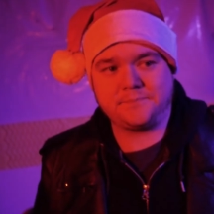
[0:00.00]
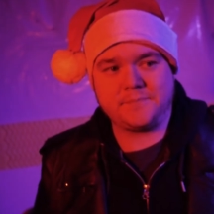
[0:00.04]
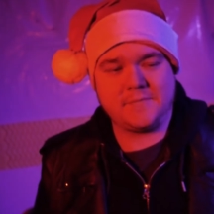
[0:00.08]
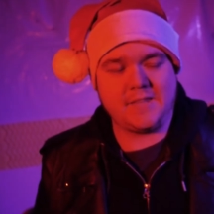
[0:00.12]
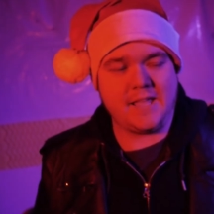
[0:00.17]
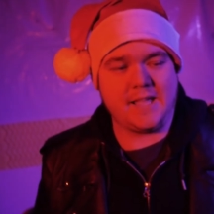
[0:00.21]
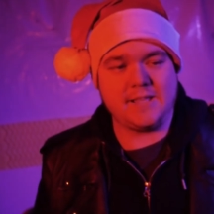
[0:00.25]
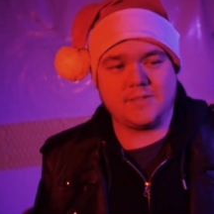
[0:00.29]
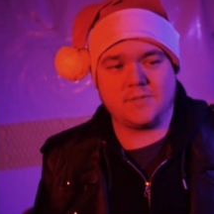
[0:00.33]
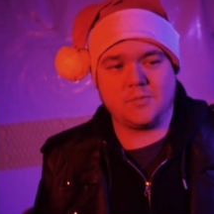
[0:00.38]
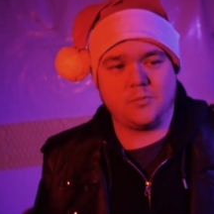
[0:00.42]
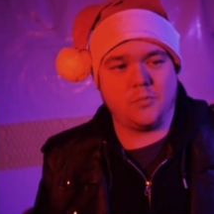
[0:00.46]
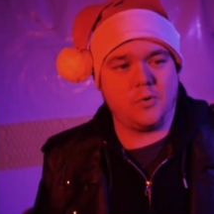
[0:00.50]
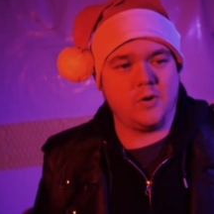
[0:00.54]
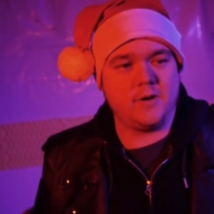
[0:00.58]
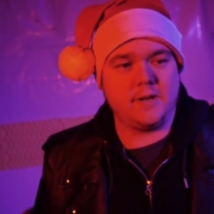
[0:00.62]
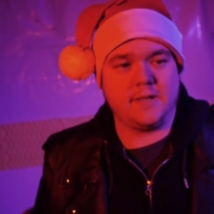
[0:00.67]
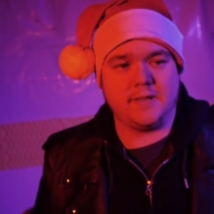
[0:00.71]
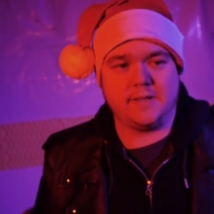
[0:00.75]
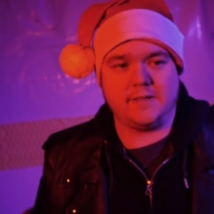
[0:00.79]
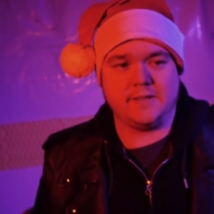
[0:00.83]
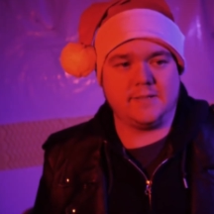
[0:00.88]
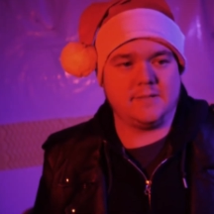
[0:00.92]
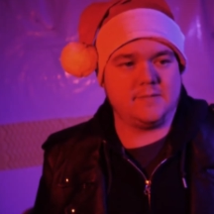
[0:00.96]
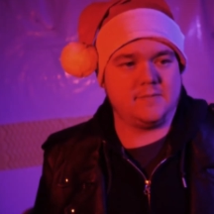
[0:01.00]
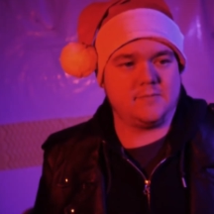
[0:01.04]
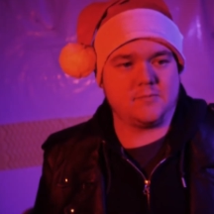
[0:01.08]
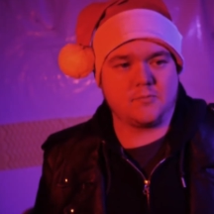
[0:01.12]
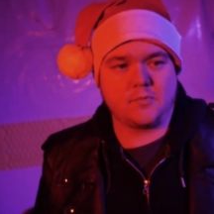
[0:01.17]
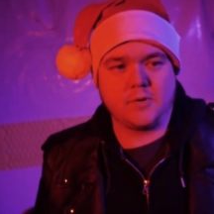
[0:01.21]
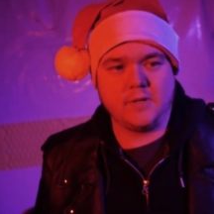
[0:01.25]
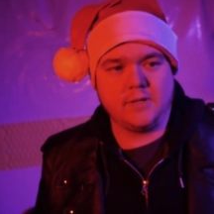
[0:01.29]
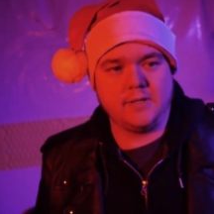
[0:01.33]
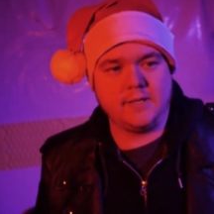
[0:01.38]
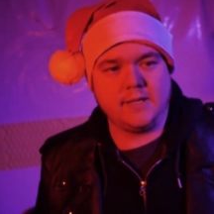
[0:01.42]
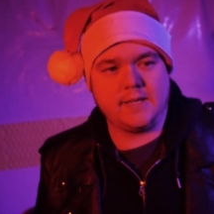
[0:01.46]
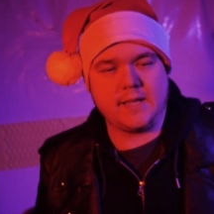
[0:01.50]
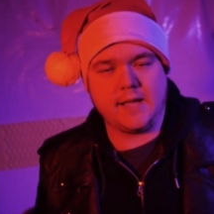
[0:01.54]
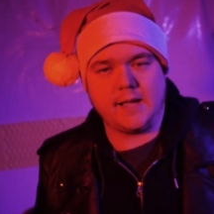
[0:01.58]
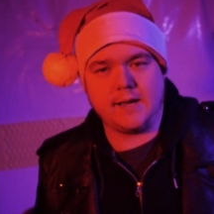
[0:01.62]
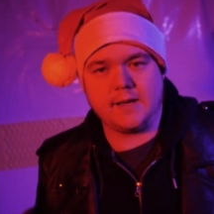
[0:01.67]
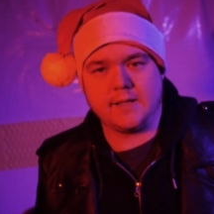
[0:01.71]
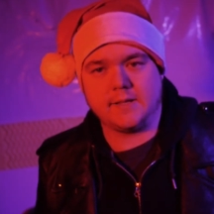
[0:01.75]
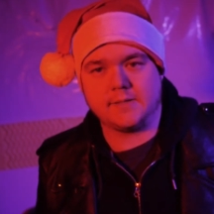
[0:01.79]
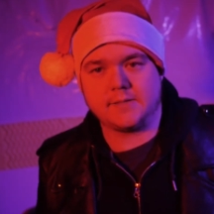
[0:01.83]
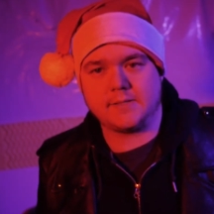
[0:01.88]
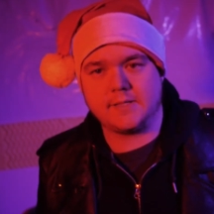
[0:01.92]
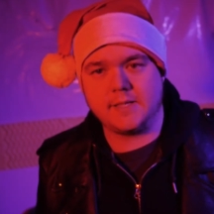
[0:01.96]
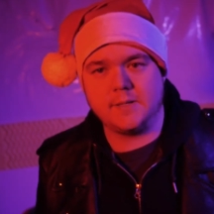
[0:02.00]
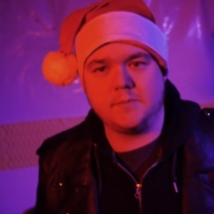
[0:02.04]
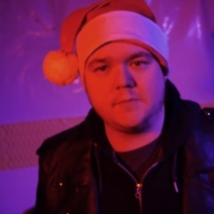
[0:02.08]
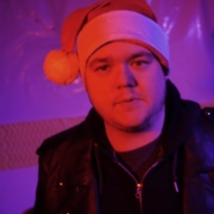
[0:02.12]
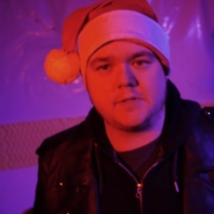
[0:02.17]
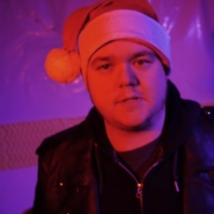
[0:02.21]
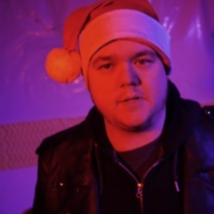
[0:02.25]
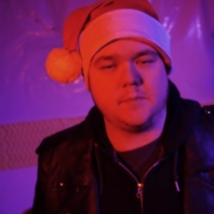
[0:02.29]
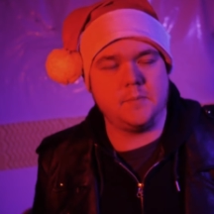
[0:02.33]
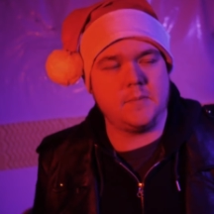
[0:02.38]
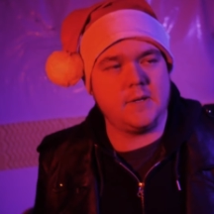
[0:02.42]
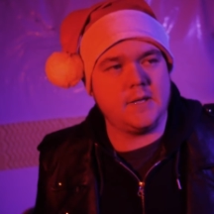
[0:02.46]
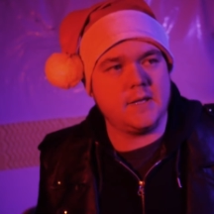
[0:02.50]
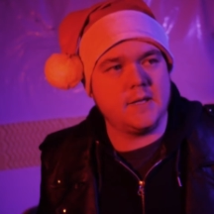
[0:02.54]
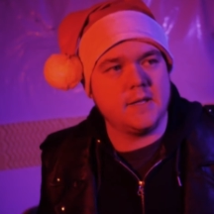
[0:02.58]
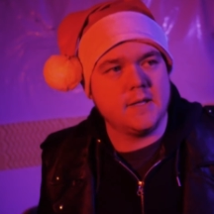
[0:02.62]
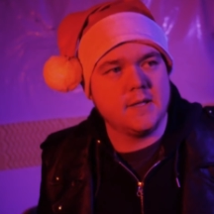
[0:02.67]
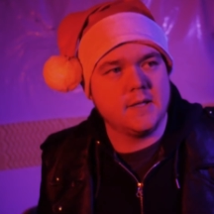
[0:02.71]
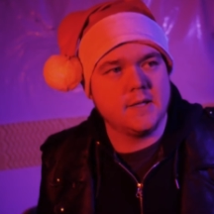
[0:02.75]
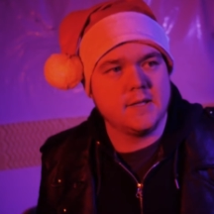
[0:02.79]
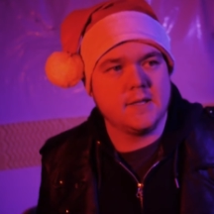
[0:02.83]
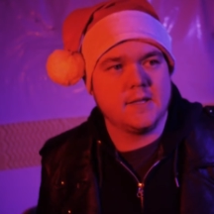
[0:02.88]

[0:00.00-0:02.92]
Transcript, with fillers: that's what it really kind of seems to me.